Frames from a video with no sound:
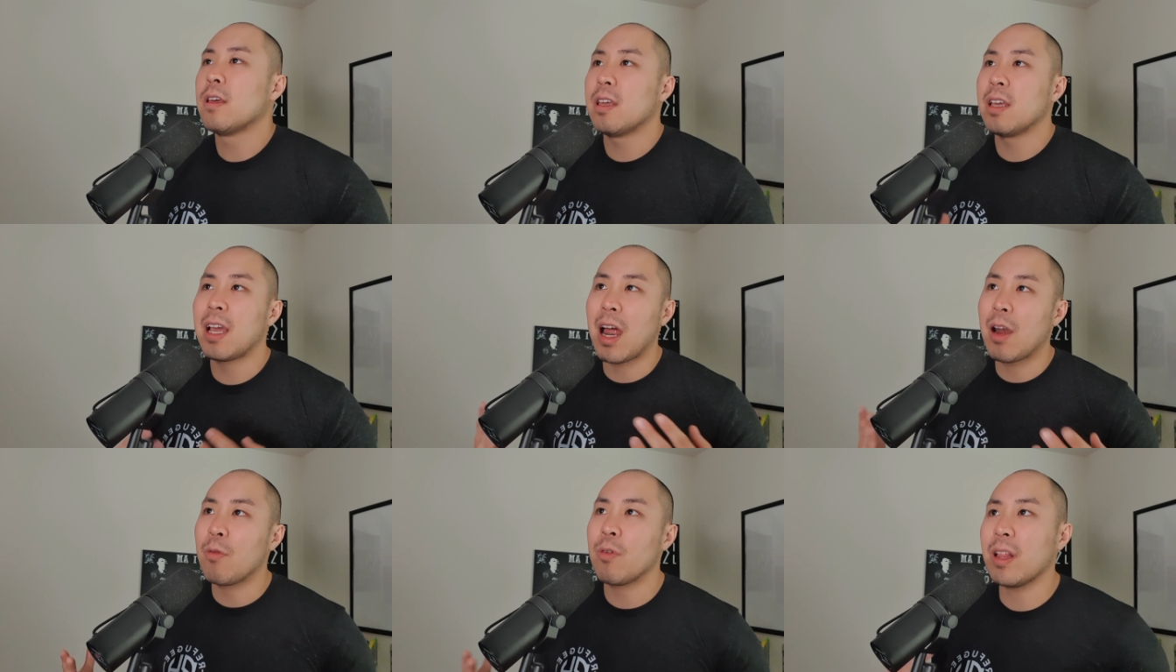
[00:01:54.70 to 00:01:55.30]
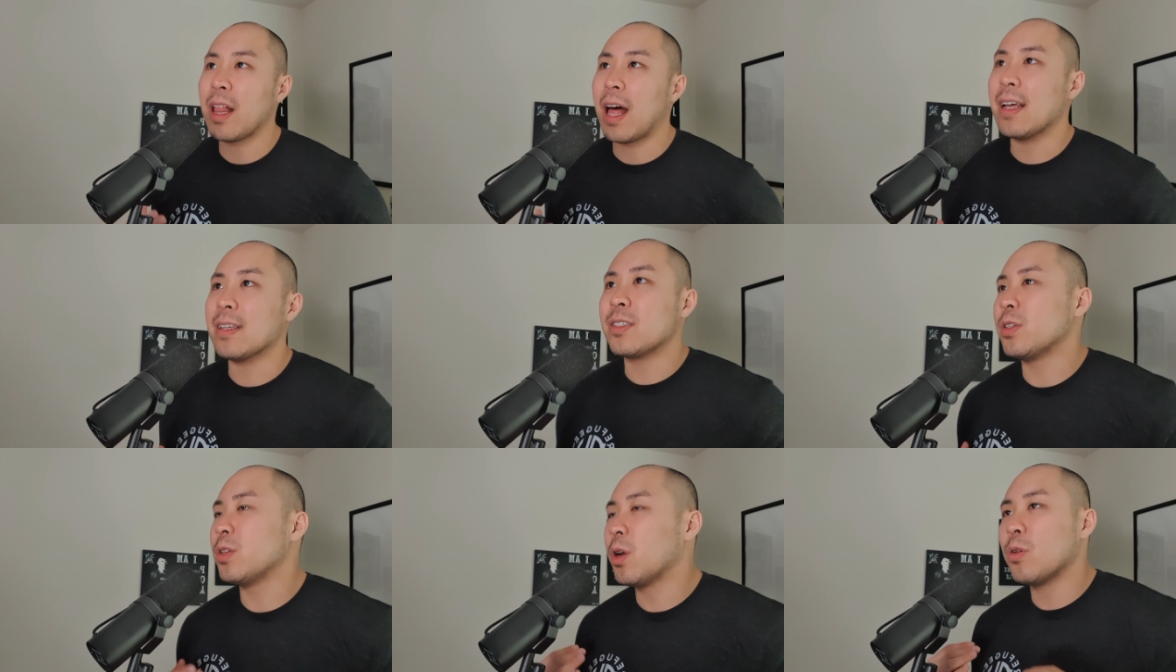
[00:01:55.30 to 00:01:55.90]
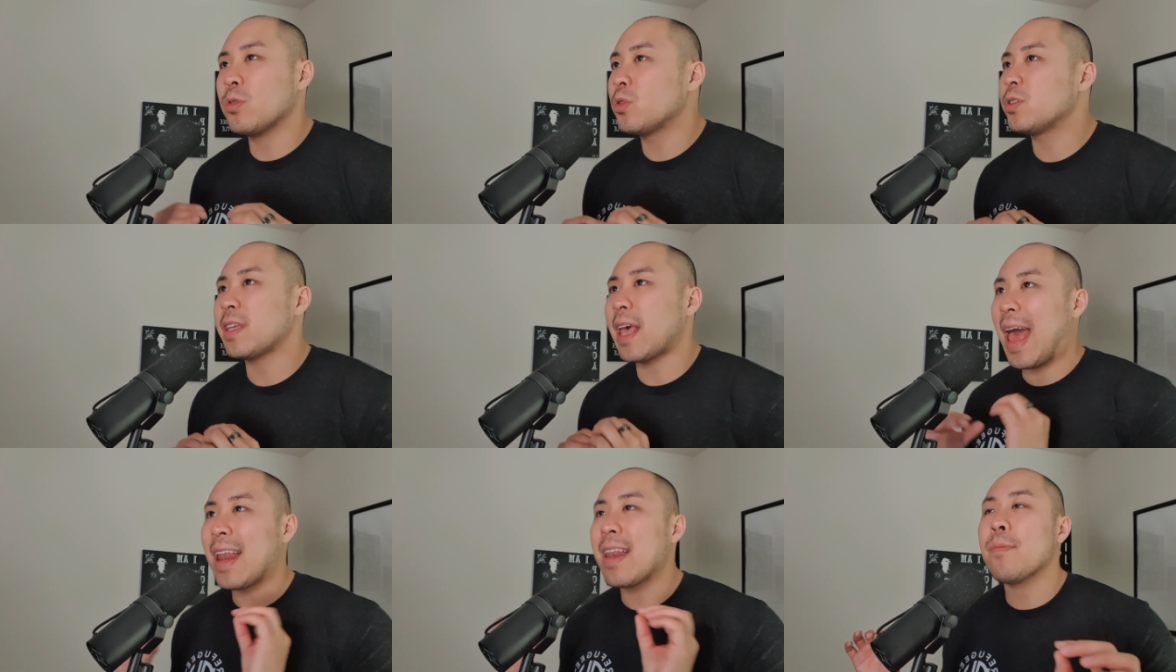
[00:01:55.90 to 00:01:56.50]
You gotta realize you don't lose
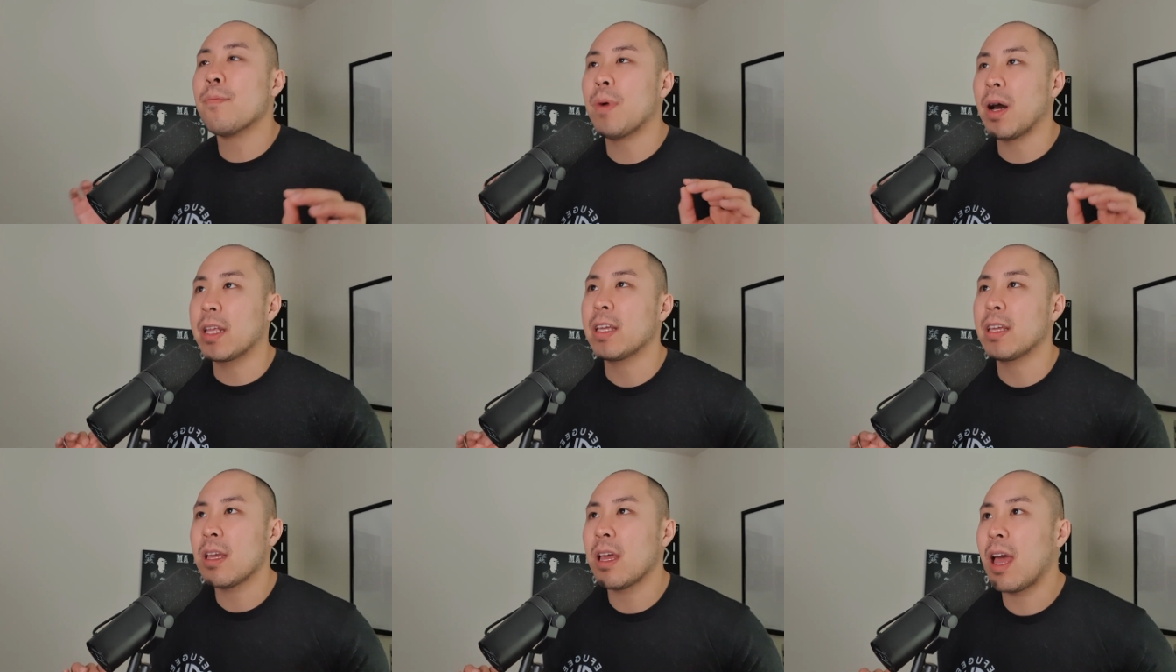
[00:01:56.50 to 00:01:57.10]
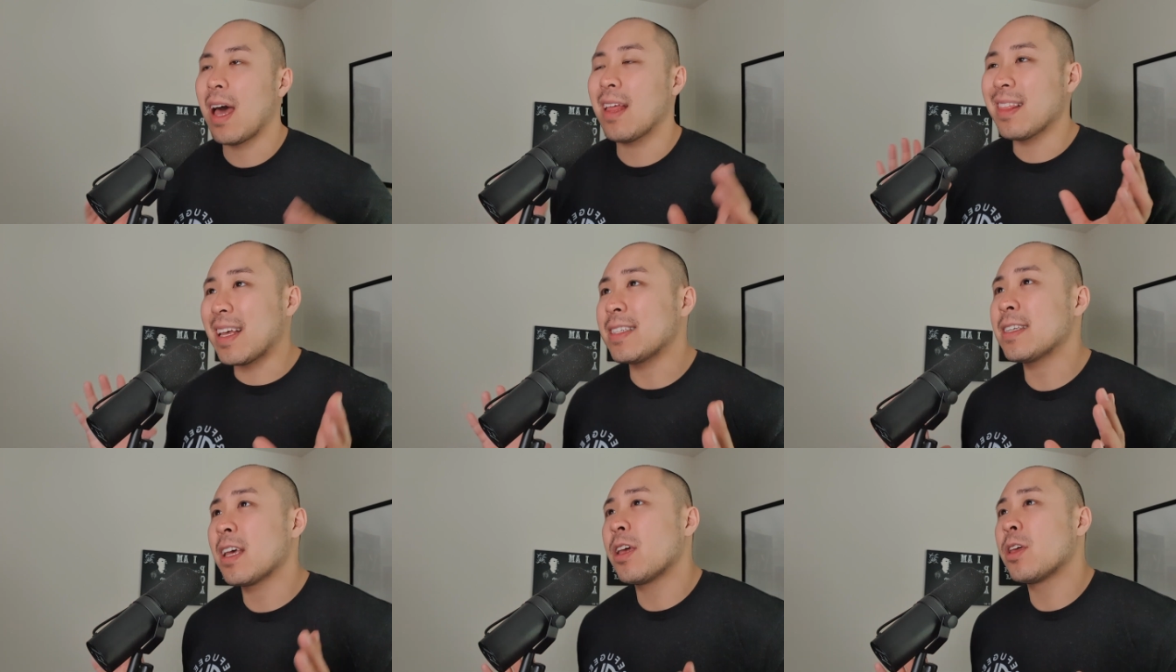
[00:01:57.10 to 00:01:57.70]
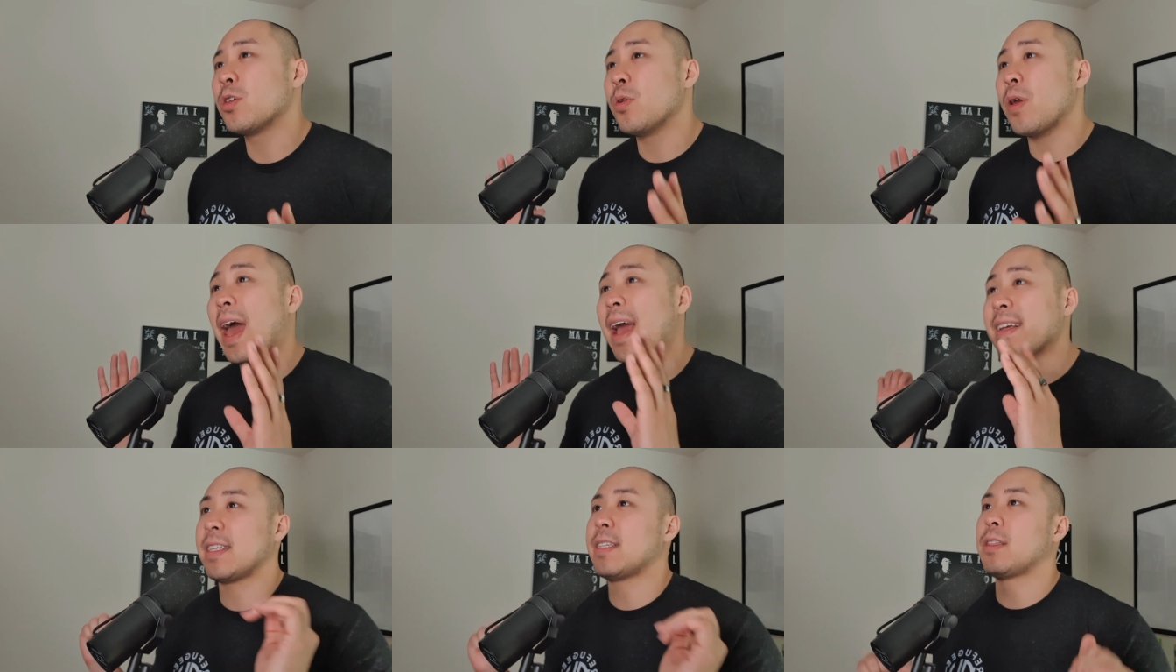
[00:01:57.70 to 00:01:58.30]
any money unless you
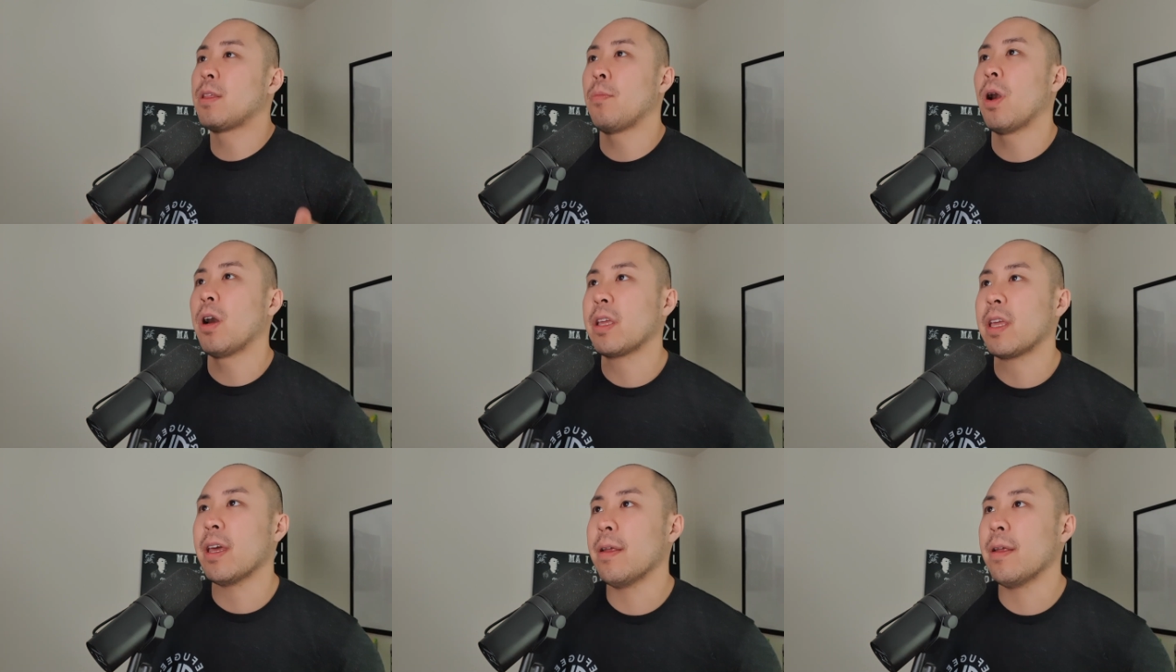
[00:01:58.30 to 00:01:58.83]
exit the market.